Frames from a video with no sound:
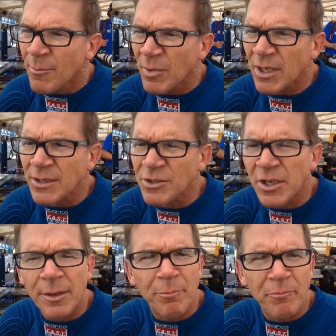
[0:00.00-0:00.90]
because you
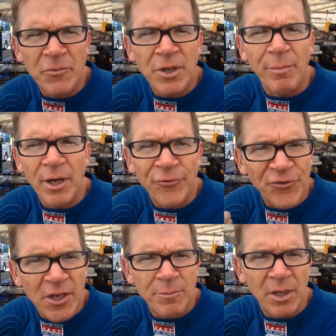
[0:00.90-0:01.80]
get better
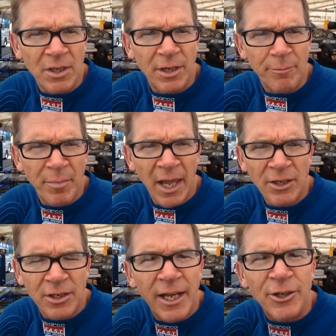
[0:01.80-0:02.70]
feedback
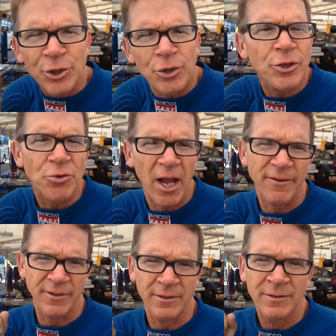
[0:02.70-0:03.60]
on how you're
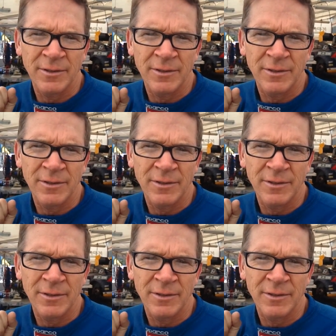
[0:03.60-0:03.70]
driving.